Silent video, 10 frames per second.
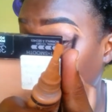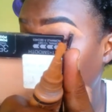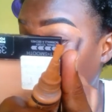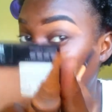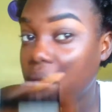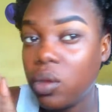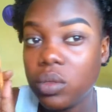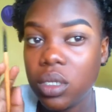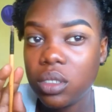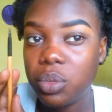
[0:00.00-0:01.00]
and I don't
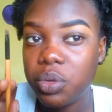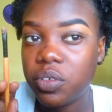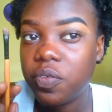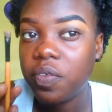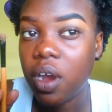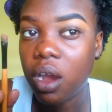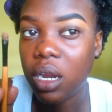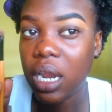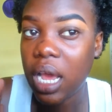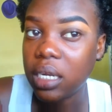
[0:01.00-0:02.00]
tend to put fawn
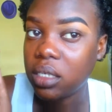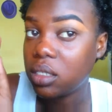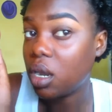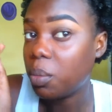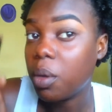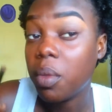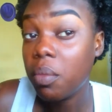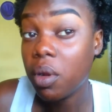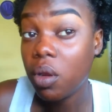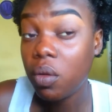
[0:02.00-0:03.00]
at the top of my
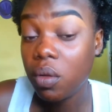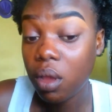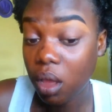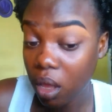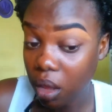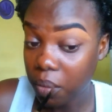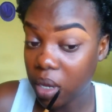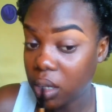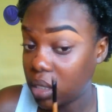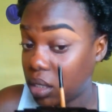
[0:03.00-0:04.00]
brow
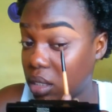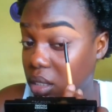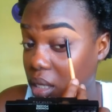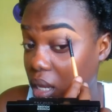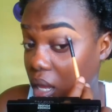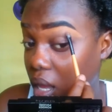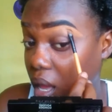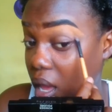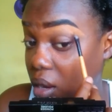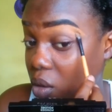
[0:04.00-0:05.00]
because
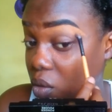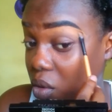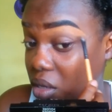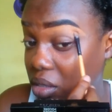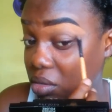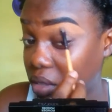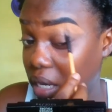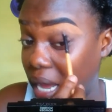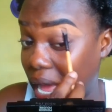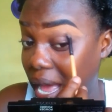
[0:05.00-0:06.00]
I don't want to really
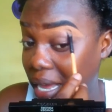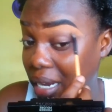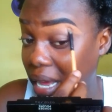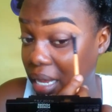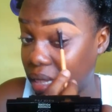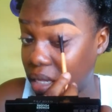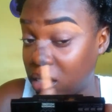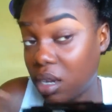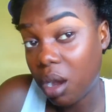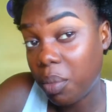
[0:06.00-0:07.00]
highlight the
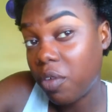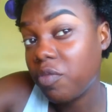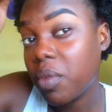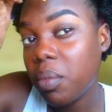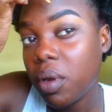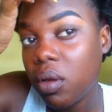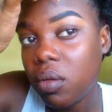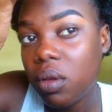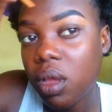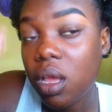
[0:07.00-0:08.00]
top of my brow
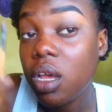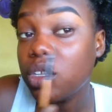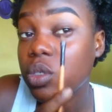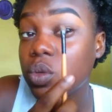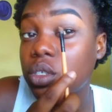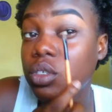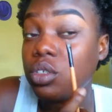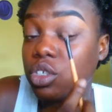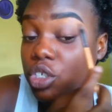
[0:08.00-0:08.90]
I just want it to